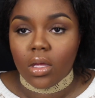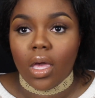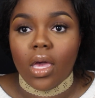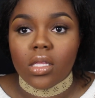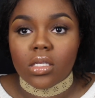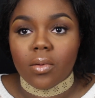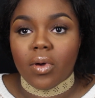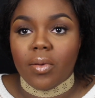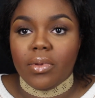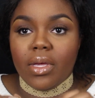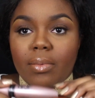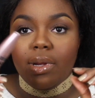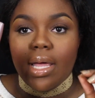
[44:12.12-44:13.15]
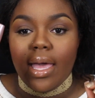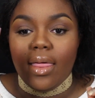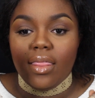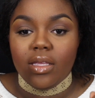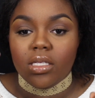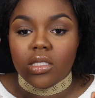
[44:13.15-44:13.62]
Okay, so I'm going to be
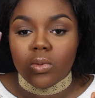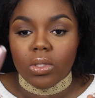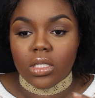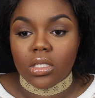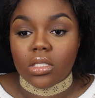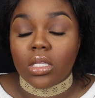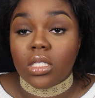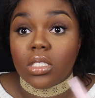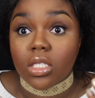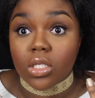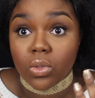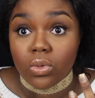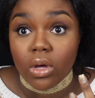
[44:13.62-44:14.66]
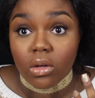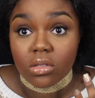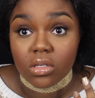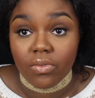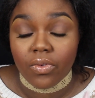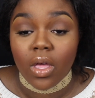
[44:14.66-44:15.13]
applying this one. So this is 2
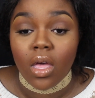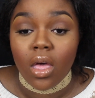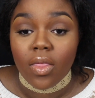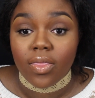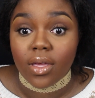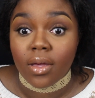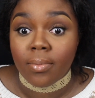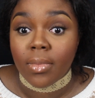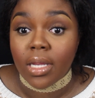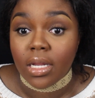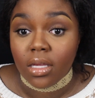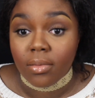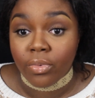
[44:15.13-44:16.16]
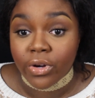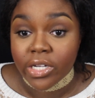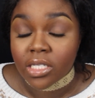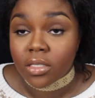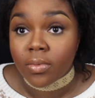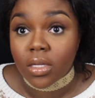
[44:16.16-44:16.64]
coats of the mini
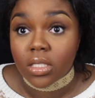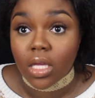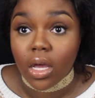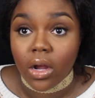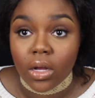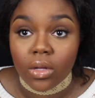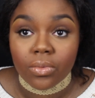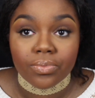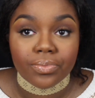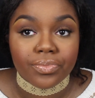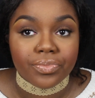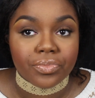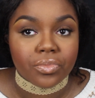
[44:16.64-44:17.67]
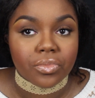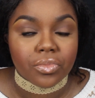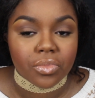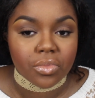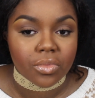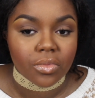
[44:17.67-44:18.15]
brush mascara.
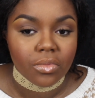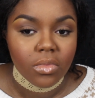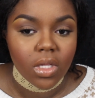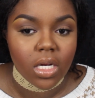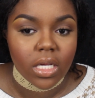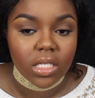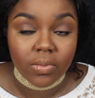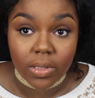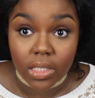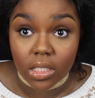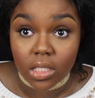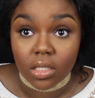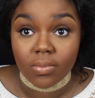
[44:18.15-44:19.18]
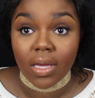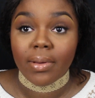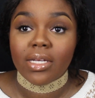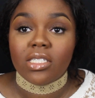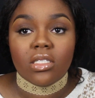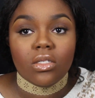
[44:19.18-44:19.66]
It does pretty good.
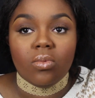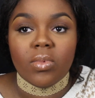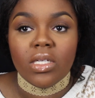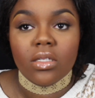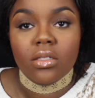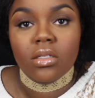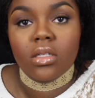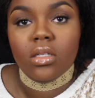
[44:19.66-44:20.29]
Maybe I should zoom in.